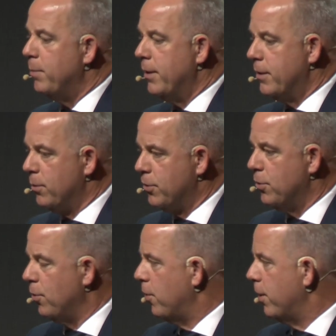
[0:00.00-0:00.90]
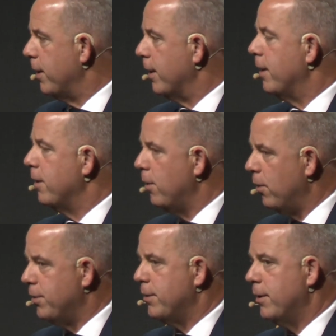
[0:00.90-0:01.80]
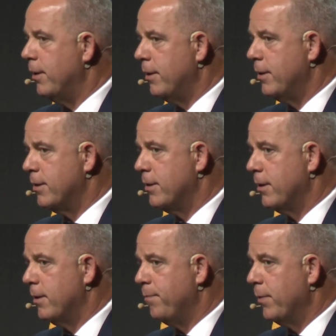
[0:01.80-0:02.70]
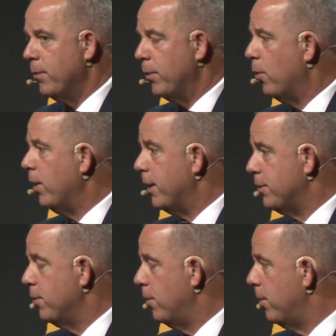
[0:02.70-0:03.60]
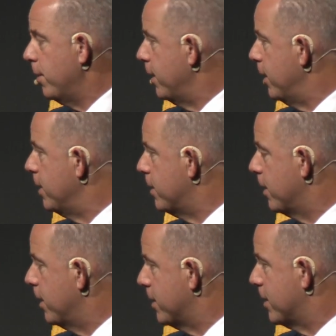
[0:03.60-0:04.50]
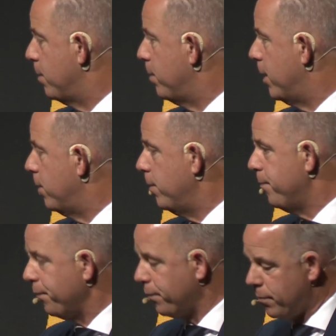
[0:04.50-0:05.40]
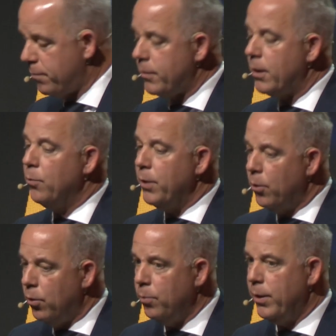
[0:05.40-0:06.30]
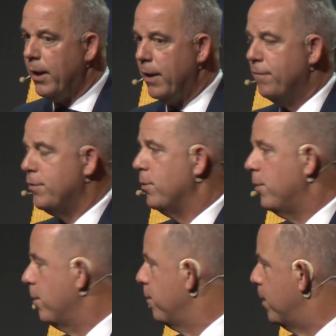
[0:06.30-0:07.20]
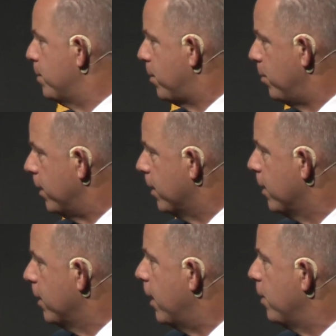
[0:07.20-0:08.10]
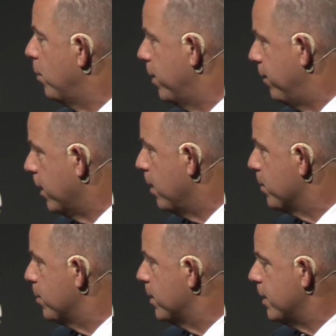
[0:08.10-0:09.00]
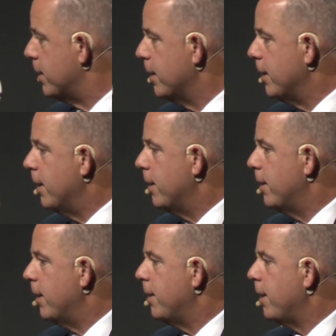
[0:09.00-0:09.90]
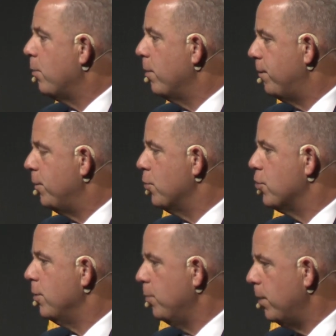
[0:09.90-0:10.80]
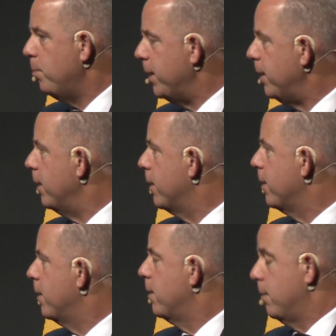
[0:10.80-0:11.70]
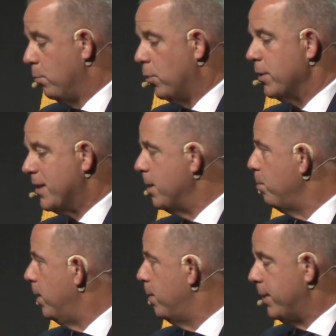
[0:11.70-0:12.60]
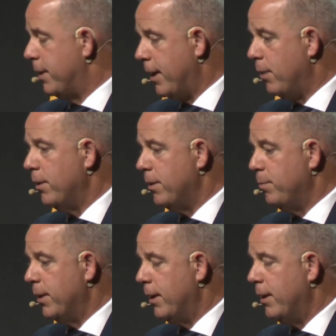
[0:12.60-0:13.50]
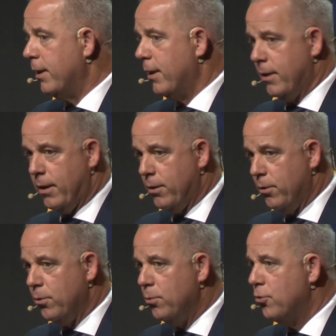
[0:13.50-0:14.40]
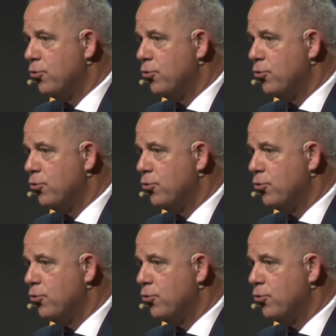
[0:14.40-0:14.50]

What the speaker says: but it's also learning, and a lot in this, we all had to learn the internet somehow. We all will have to learn Web3 and whatever comes with it, and our future will be more simpler. But now at the beginning, I don't know who